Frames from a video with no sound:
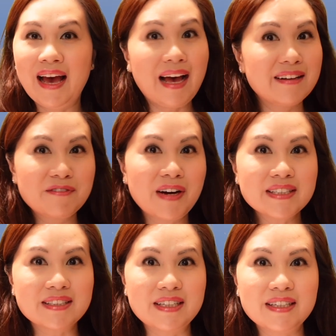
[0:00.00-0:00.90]
And
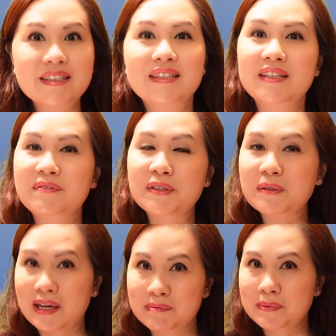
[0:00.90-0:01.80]
finally, if you
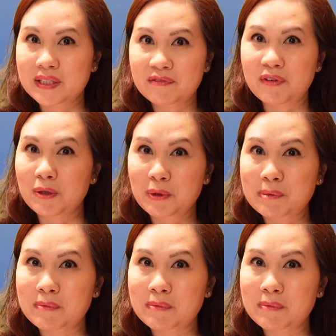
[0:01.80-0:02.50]
have been following